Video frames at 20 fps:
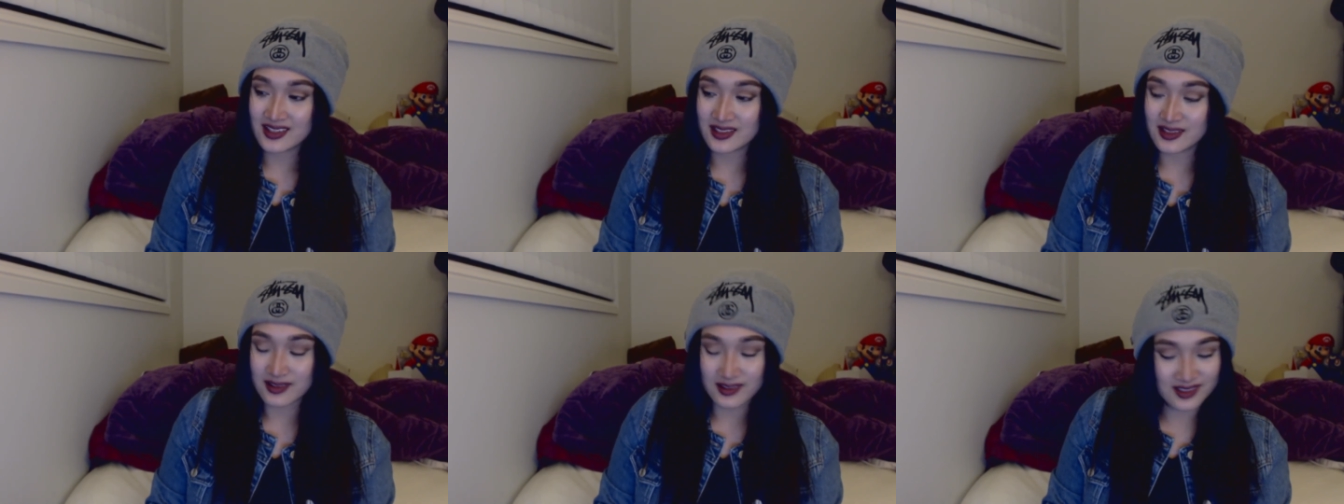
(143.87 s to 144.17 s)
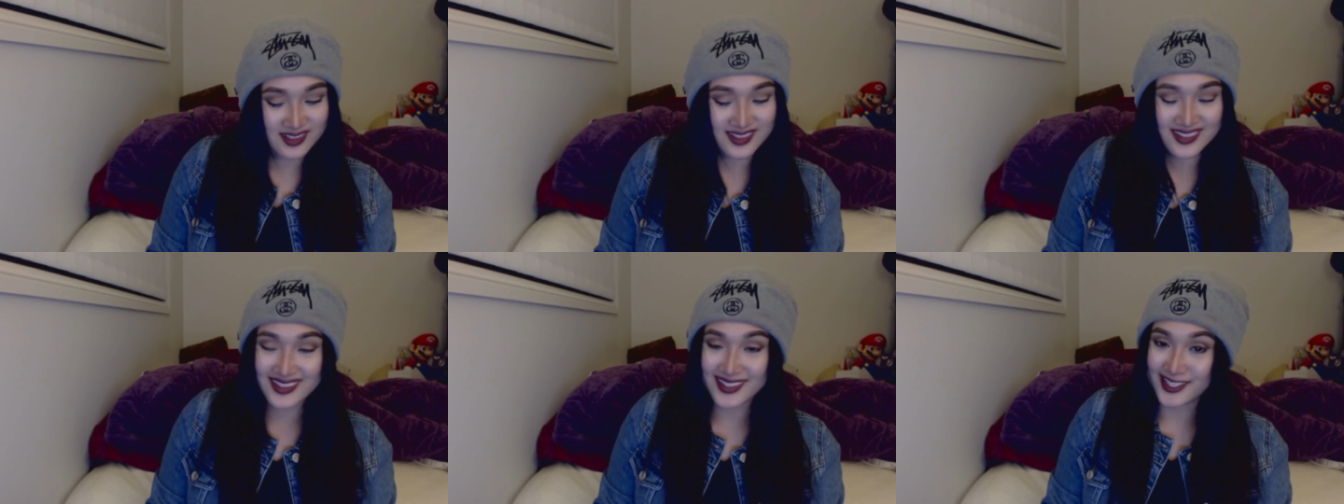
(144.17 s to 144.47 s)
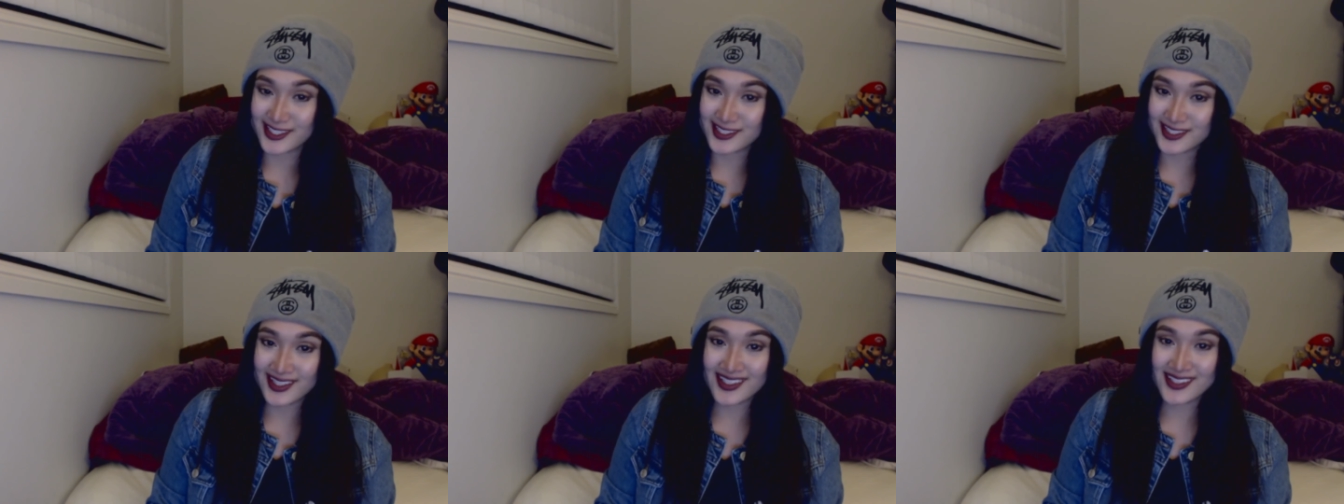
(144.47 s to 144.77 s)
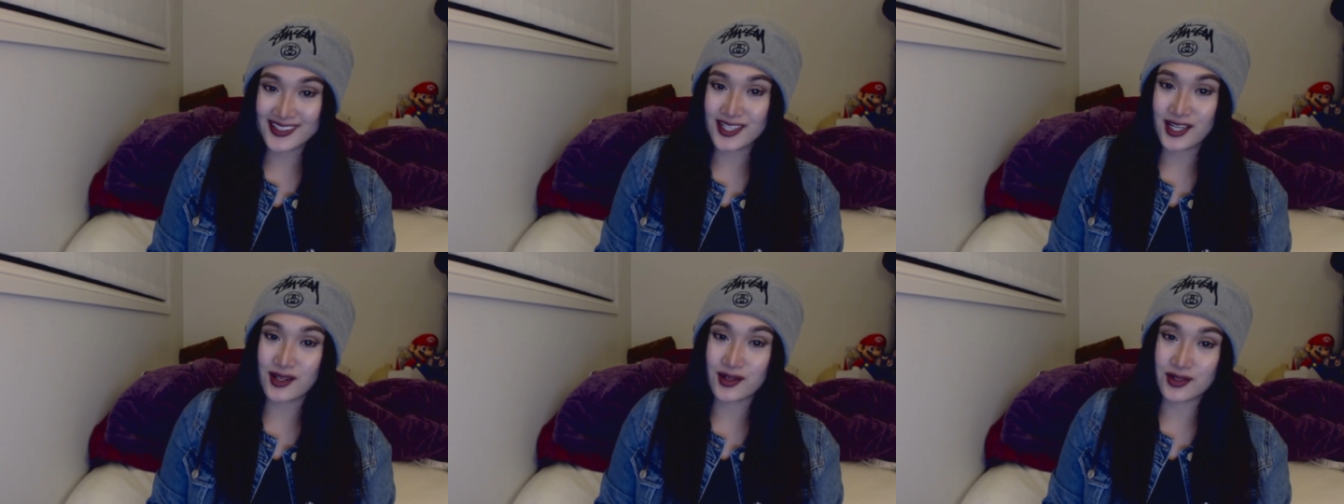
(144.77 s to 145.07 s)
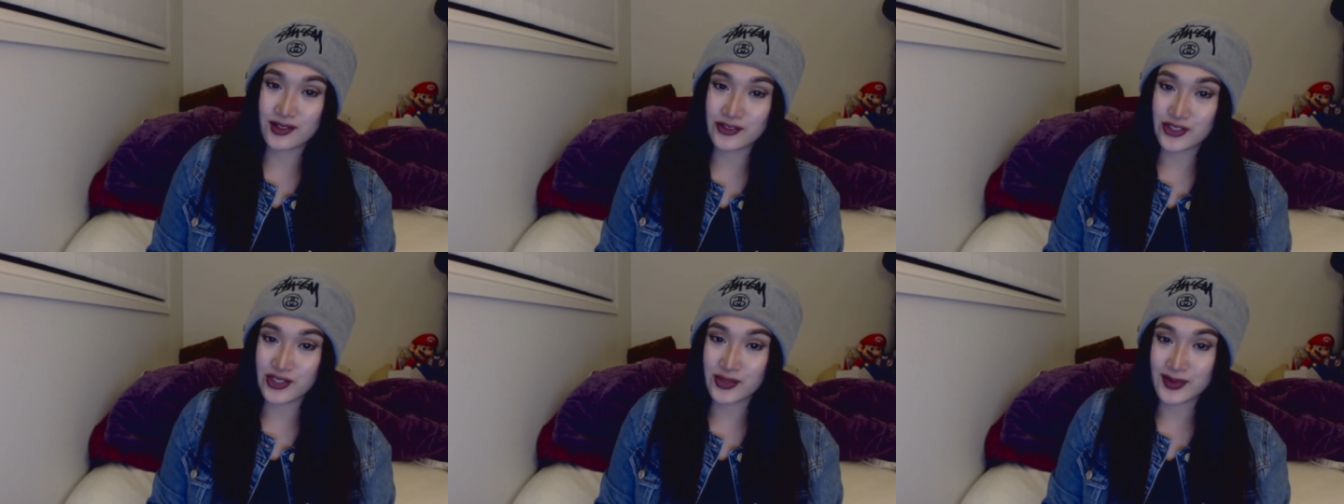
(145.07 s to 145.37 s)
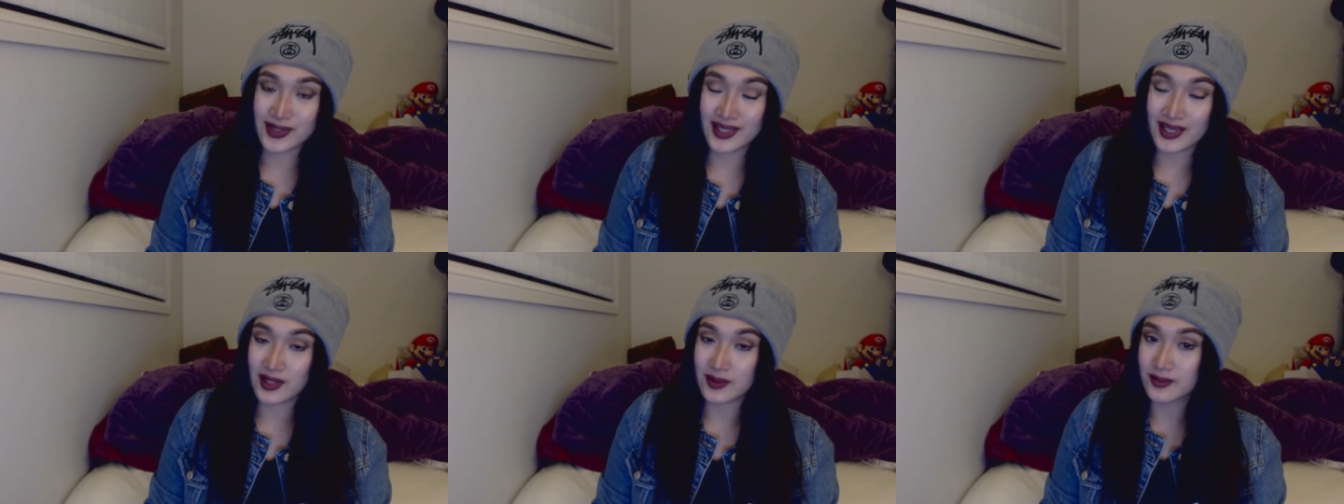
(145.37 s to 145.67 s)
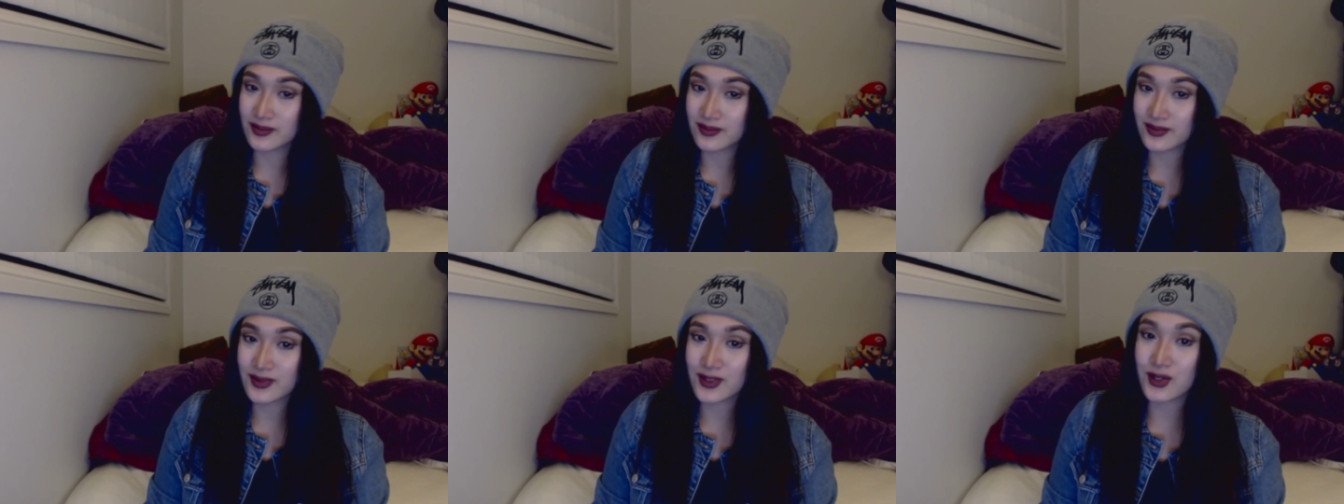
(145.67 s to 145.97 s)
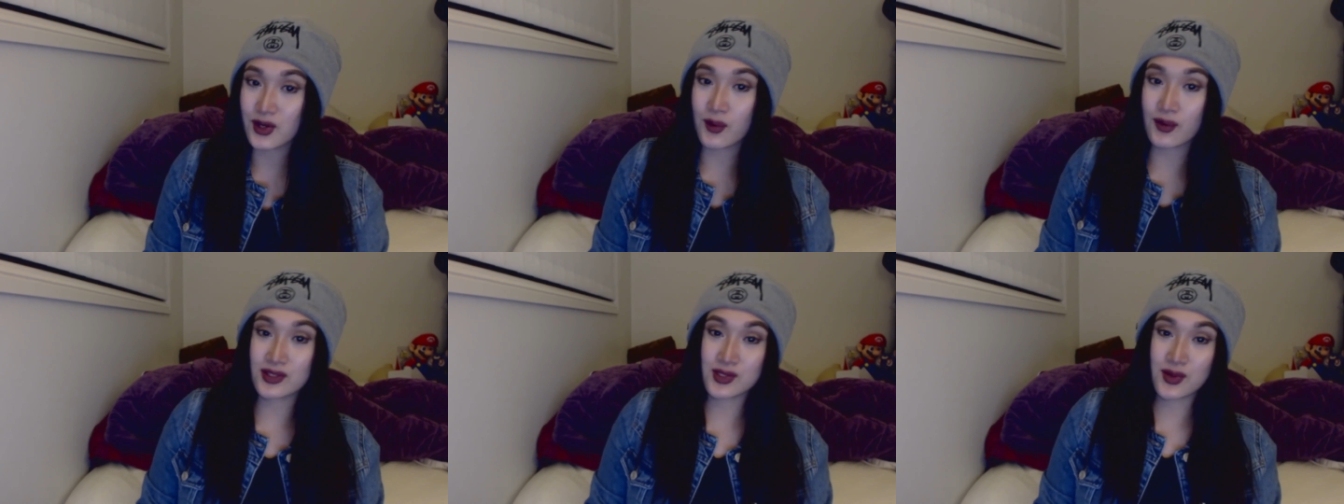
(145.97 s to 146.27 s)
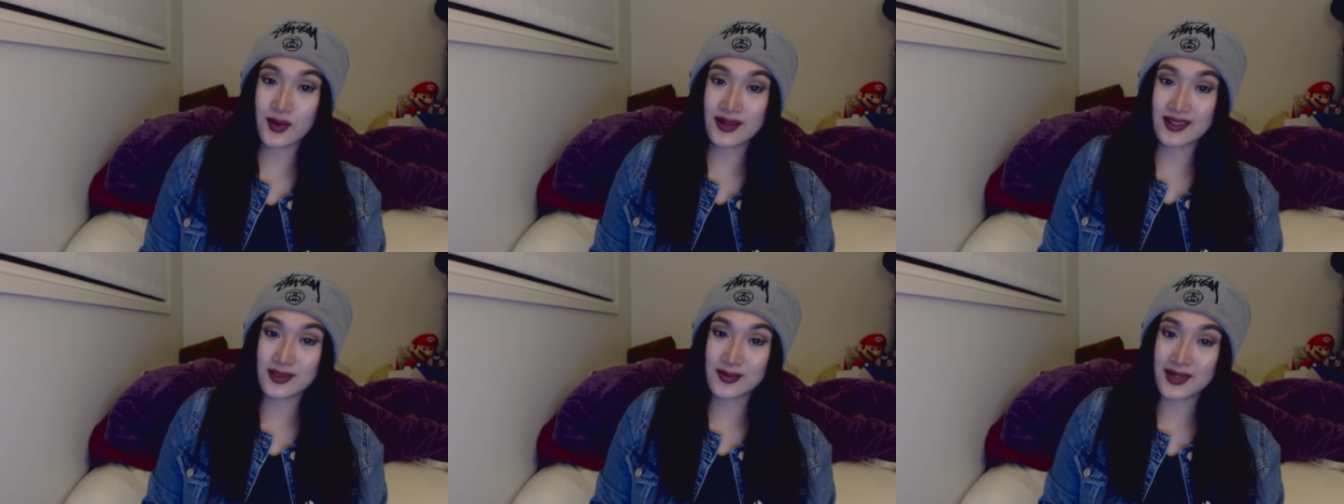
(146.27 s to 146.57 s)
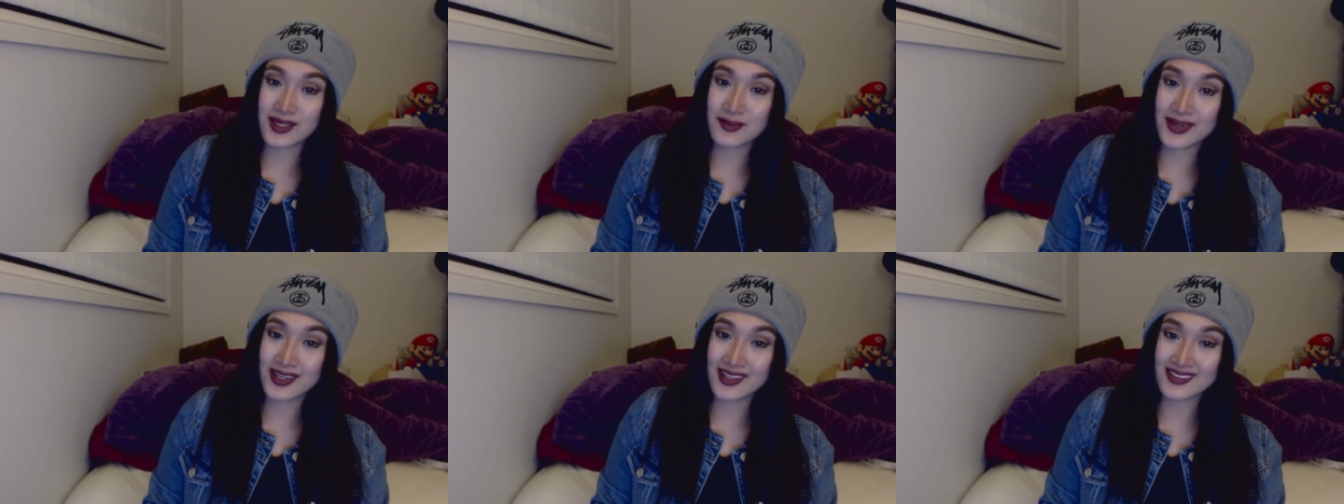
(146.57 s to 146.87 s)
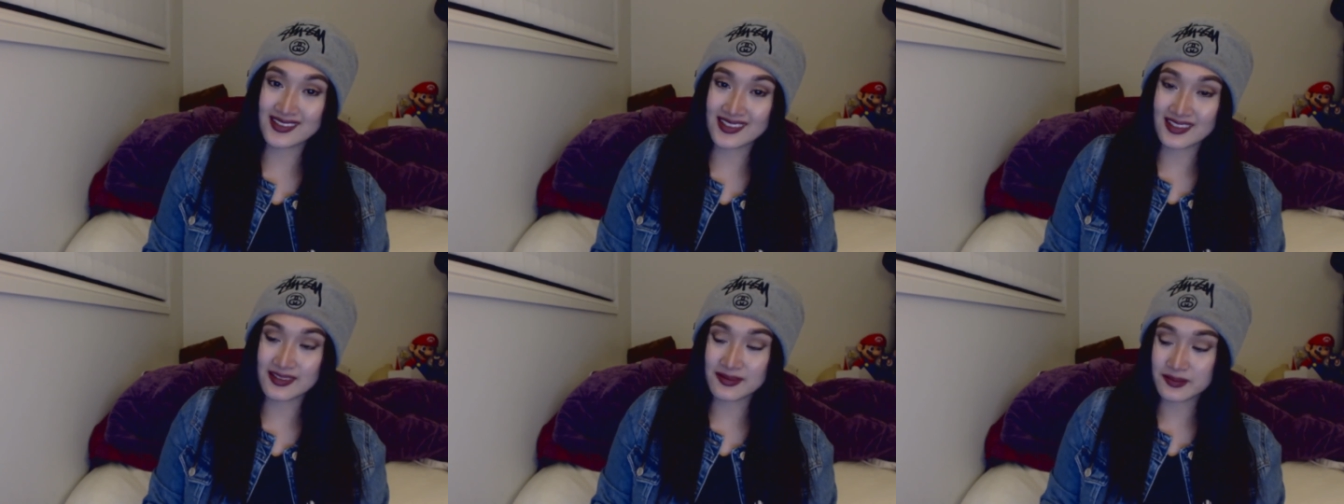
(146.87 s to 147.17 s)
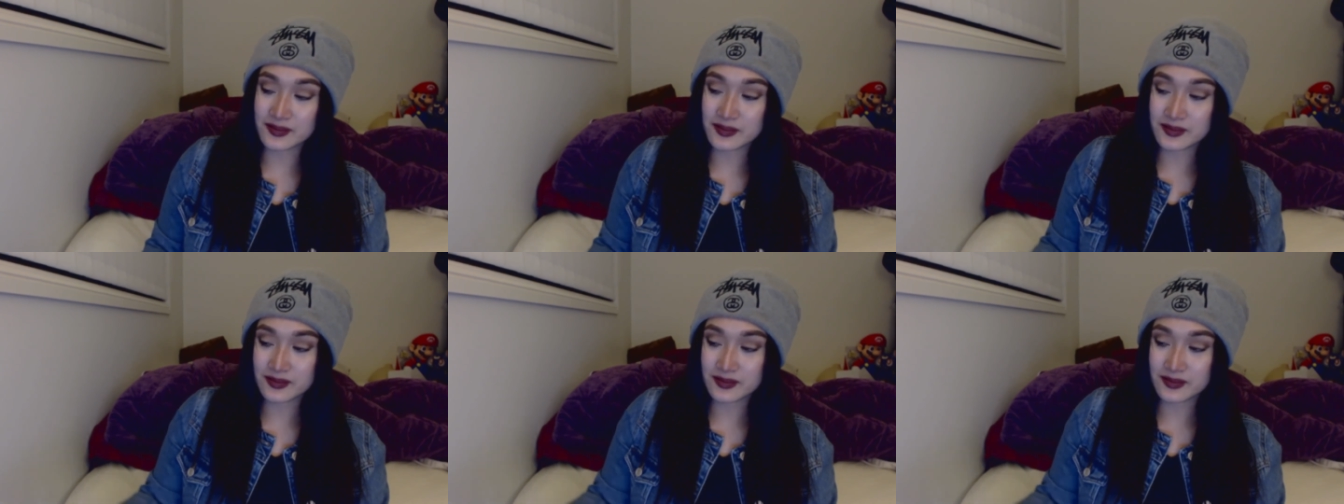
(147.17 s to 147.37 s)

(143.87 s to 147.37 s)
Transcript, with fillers: oh, it's a Hideo Kojima game. You know it's going to be amazing.